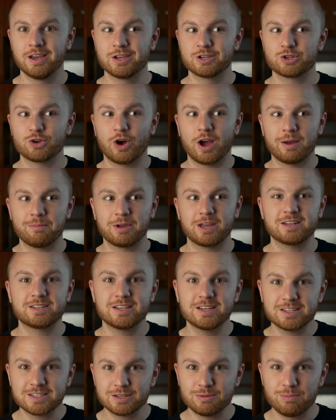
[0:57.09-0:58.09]
So I'm
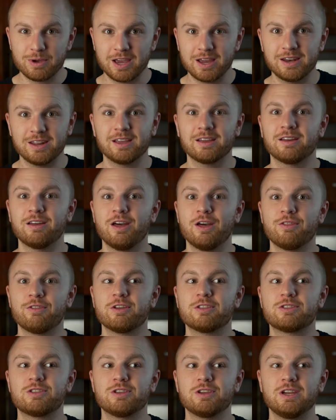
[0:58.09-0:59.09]
anticipating
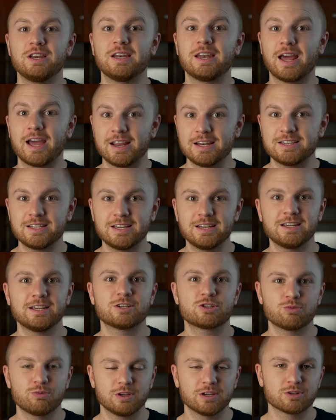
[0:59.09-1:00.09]
that the
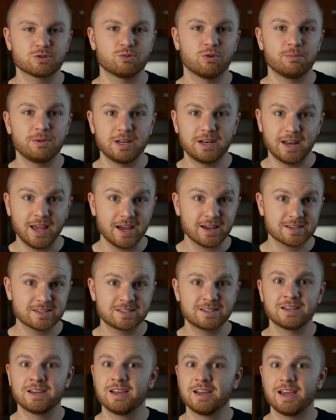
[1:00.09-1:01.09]
19-inch wheels will be
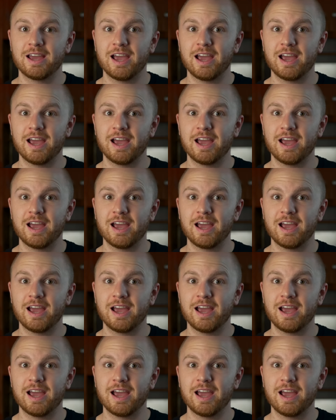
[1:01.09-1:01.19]
next,